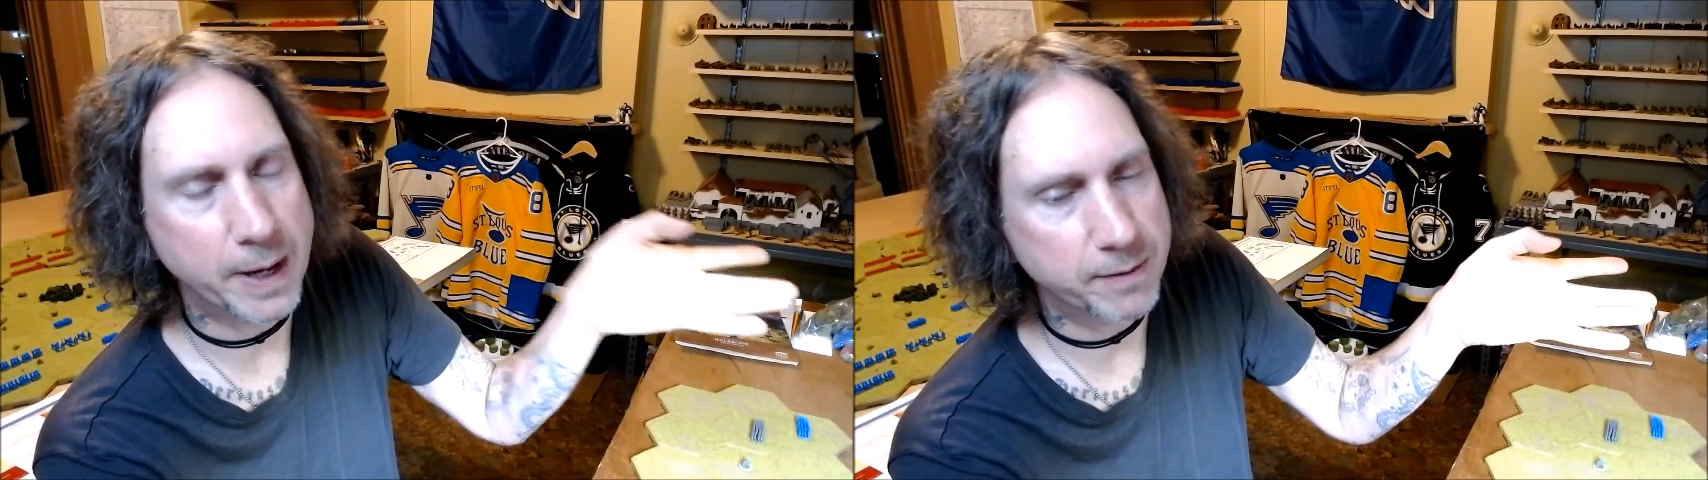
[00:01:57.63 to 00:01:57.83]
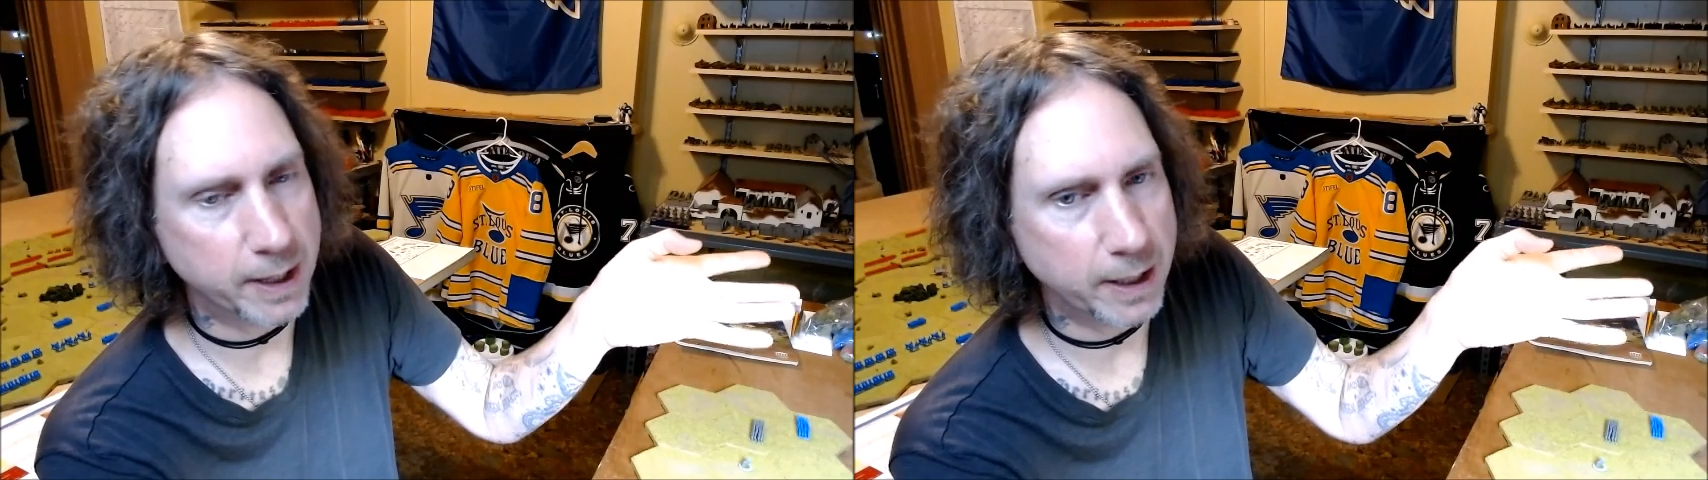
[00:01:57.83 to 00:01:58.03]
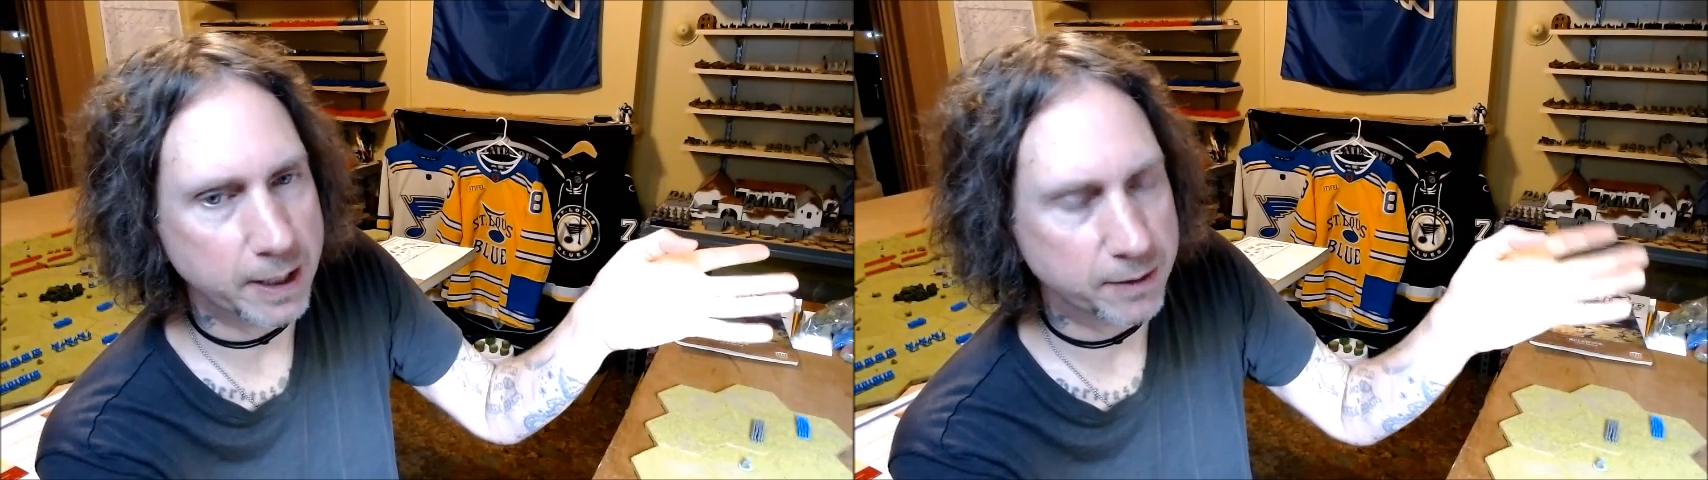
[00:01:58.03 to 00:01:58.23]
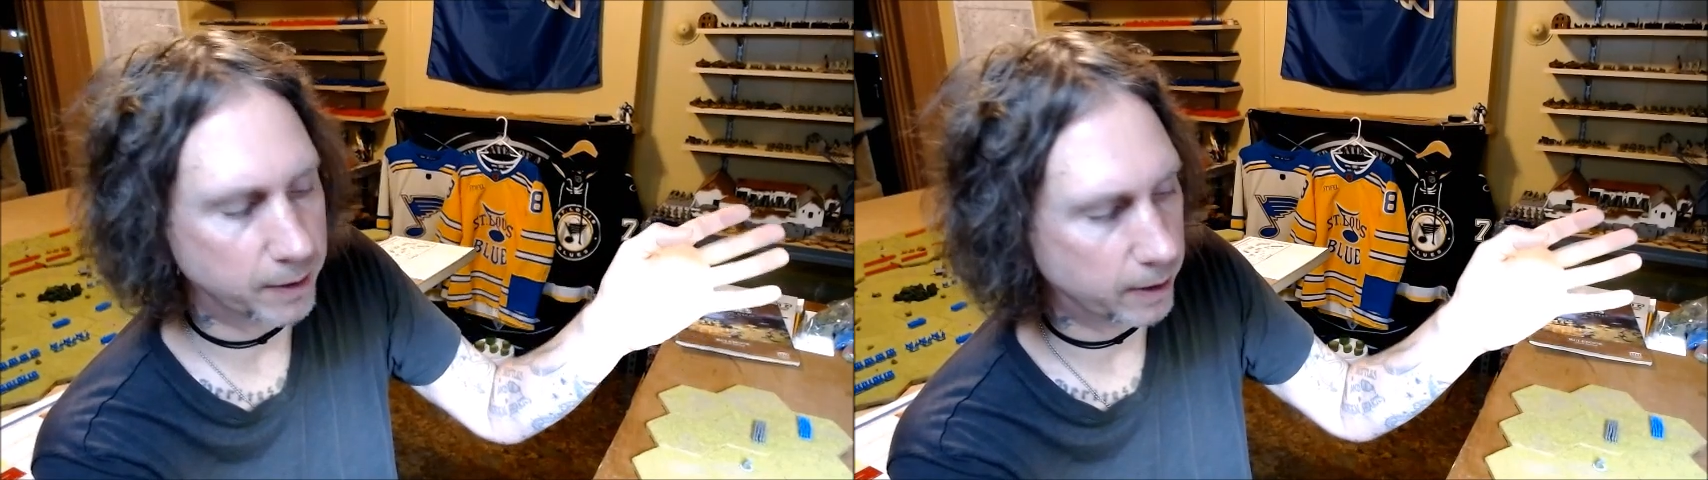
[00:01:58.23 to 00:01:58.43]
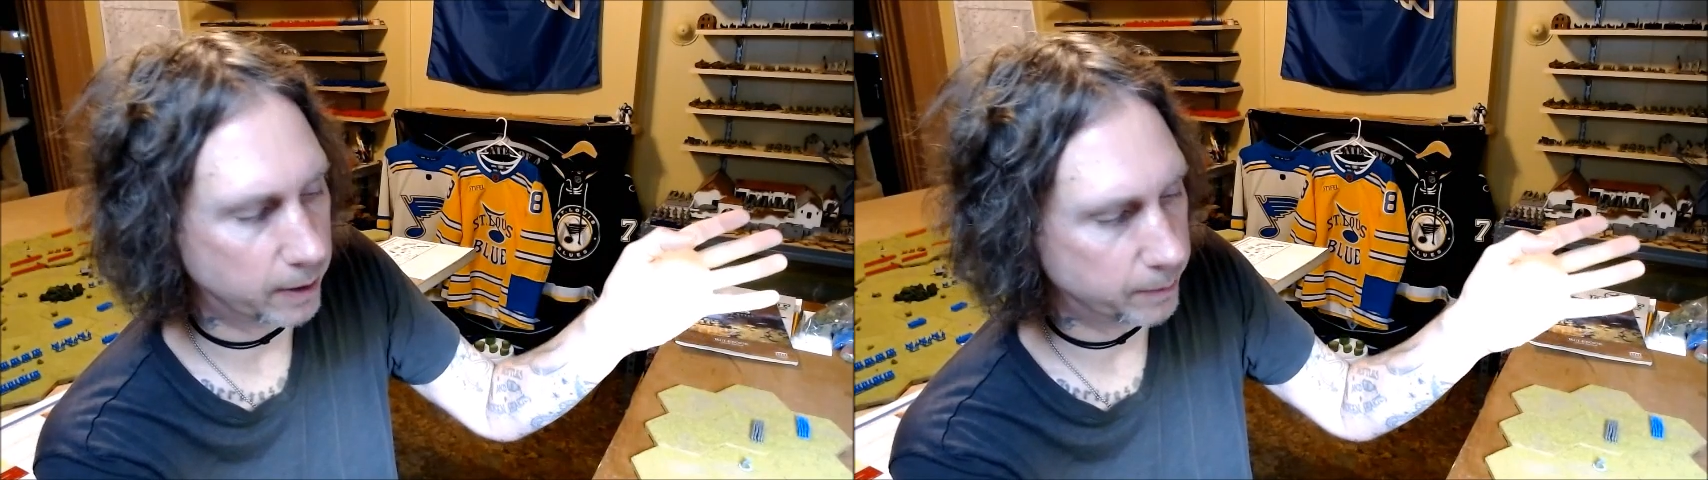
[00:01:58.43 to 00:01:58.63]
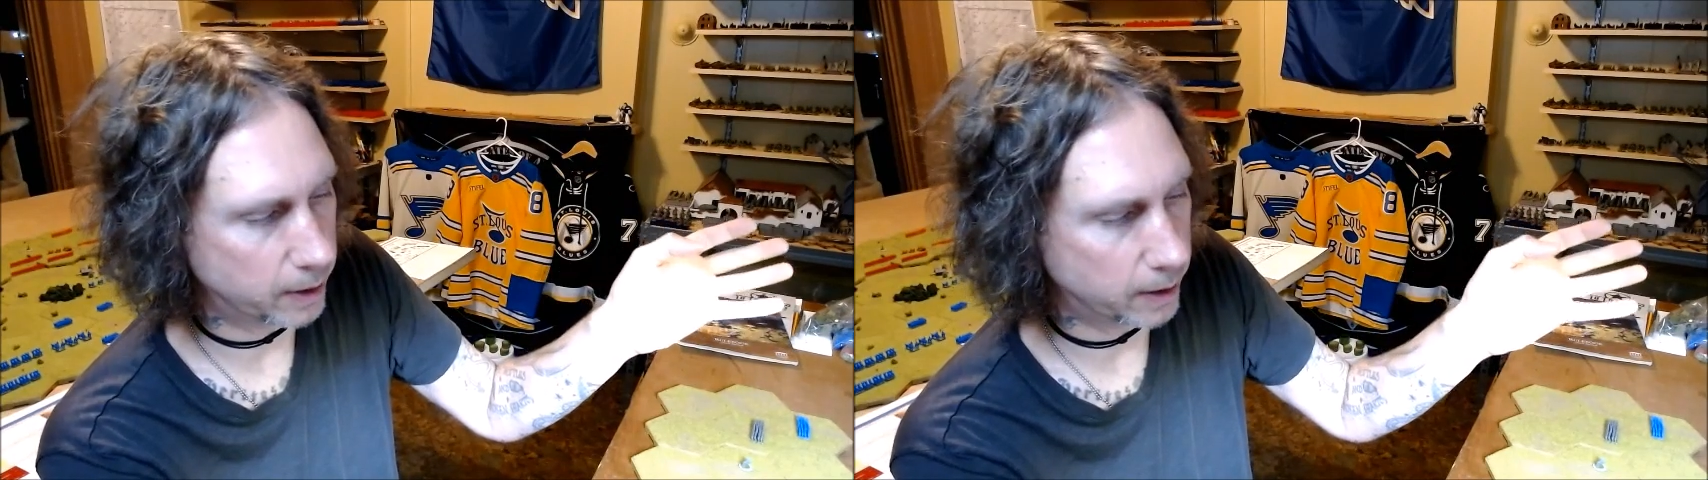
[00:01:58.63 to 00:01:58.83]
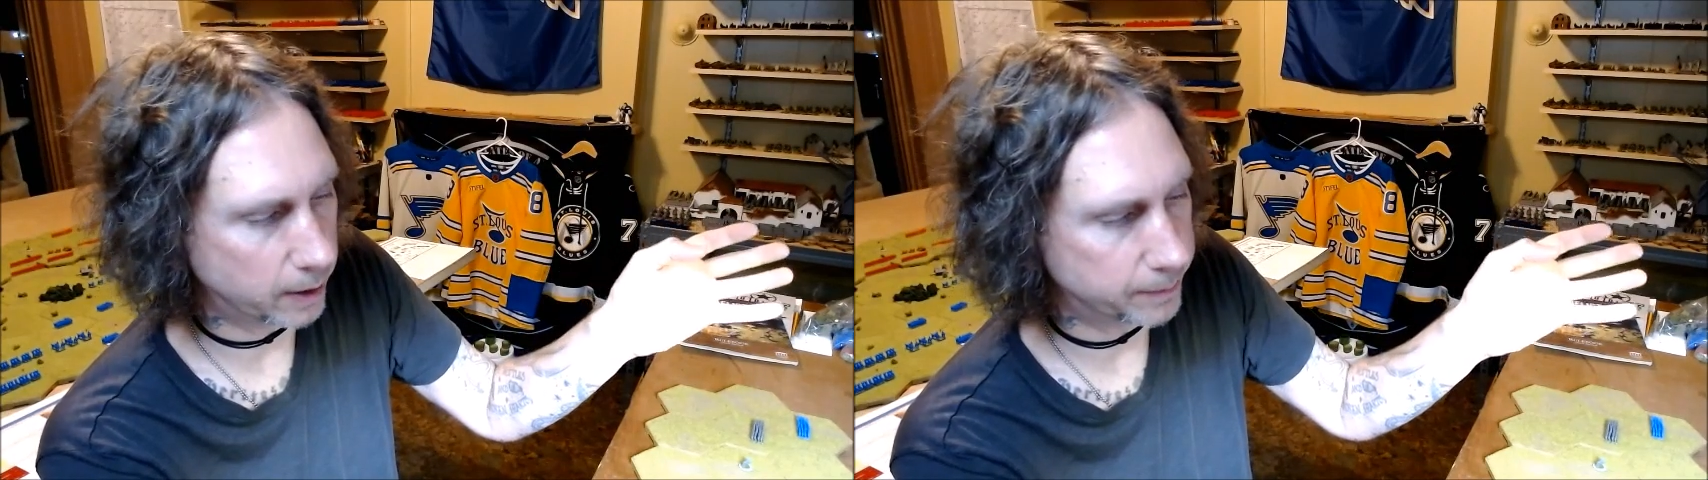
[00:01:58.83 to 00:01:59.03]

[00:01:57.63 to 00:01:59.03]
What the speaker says: varies from